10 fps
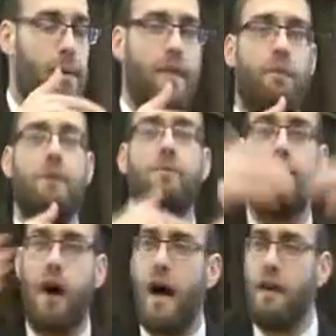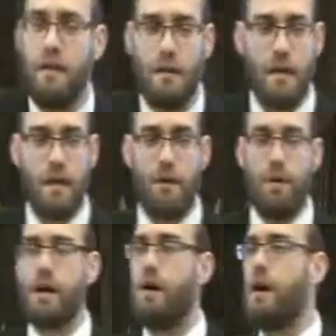but then we move on,
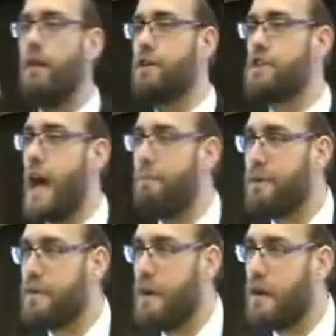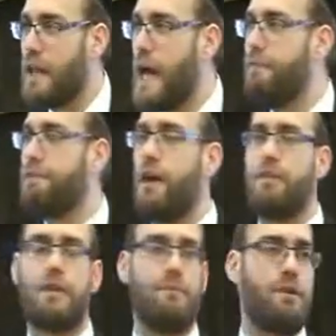we go to other chapters in our life, to
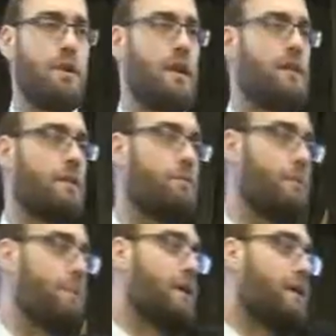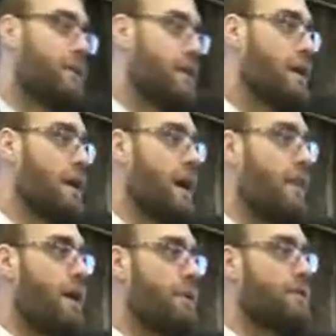other communities, and we build,
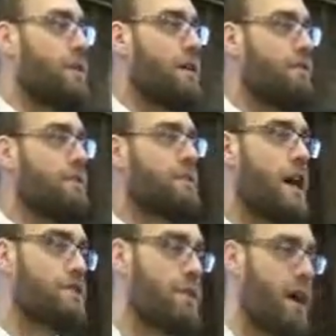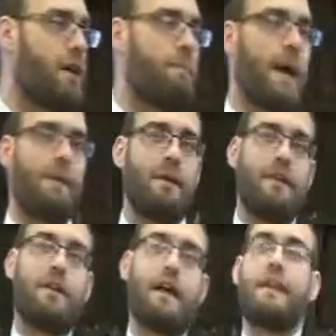and then we sort of lose touch with our Rebbeim,
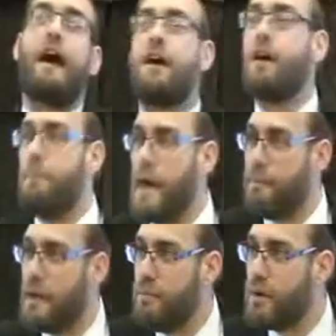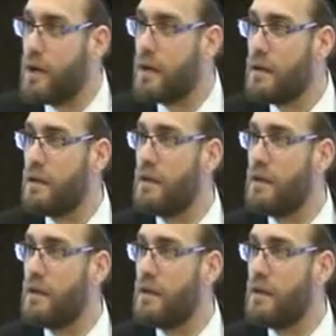and they're like, not our Rebbeim anymore.